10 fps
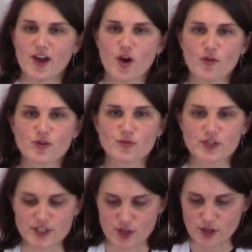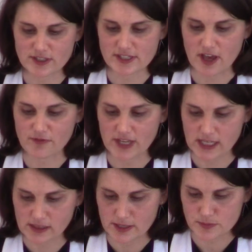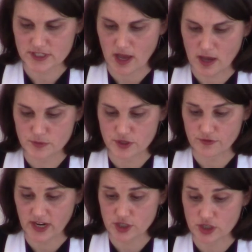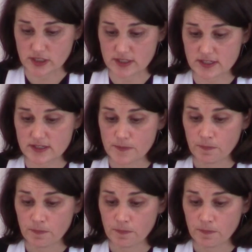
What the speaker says: over results of eclipse observations.